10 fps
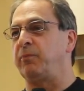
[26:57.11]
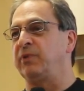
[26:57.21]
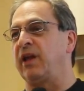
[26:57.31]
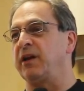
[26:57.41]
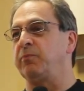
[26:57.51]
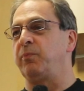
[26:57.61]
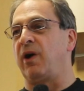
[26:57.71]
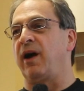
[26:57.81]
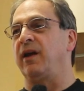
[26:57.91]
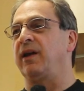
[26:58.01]

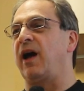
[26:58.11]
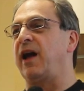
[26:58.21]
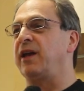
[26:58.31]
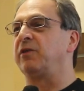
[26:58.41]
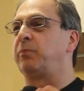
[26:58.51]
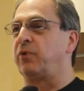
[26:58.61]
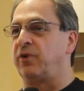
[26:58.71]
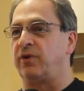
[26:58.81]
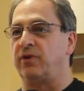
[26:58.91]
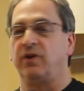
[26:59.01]

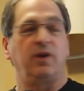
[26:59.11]
PyILPer,